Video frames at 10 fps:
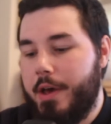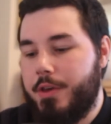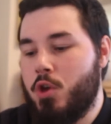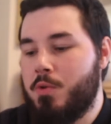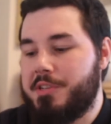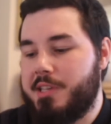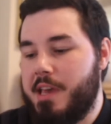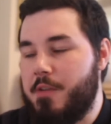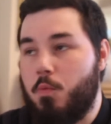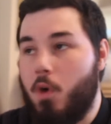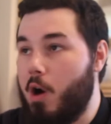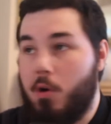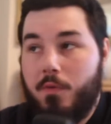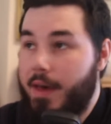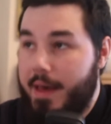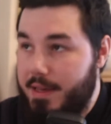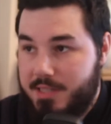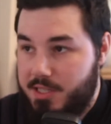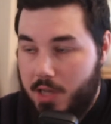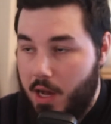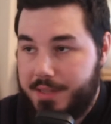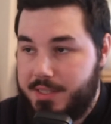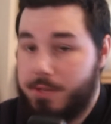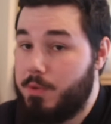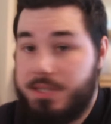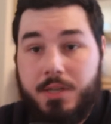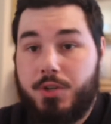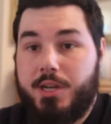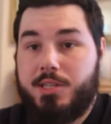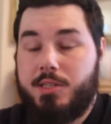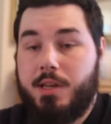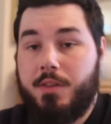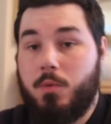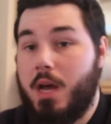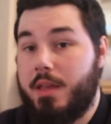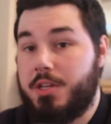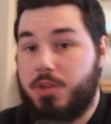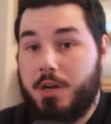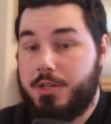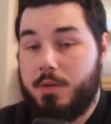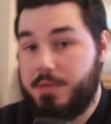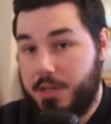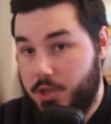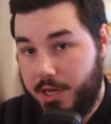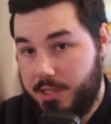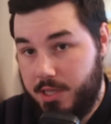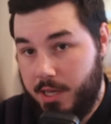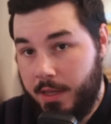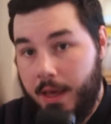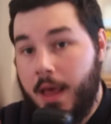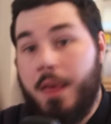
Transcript: you will see while their society was interesting, the way they structured it was interesting,